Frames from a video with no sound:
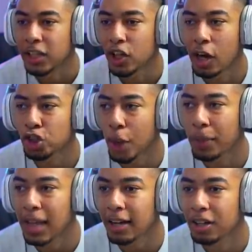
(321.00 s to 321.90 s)
you gotta
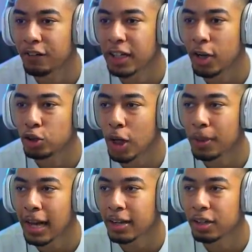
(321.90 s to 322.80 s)
drop a like on the video.
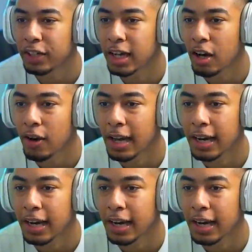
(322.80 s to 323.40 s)
Drop a like on the video and